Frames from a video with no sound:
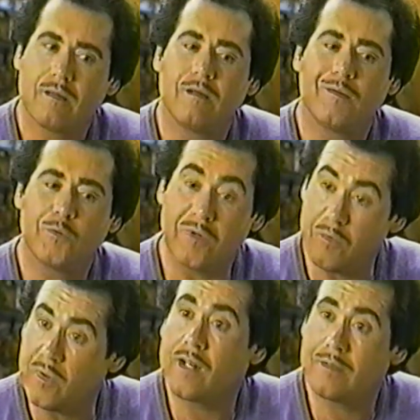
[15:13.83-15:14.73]
We
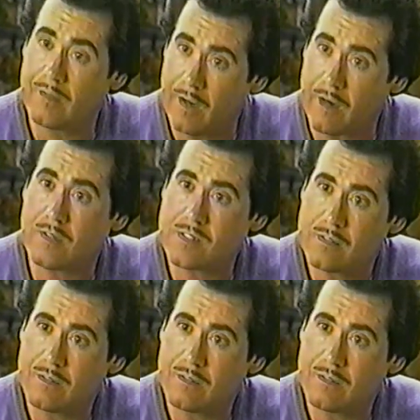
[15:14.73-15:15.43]
went into Harris.